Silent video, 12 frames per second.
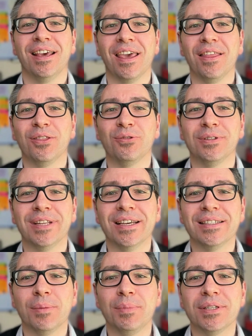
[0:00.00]
In
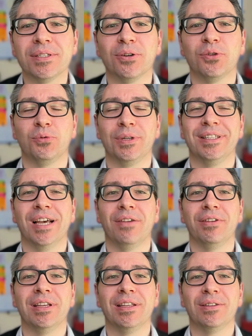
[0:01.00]
today's episode, we're
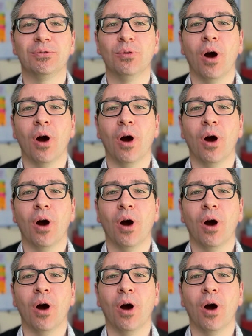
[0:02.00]
diving into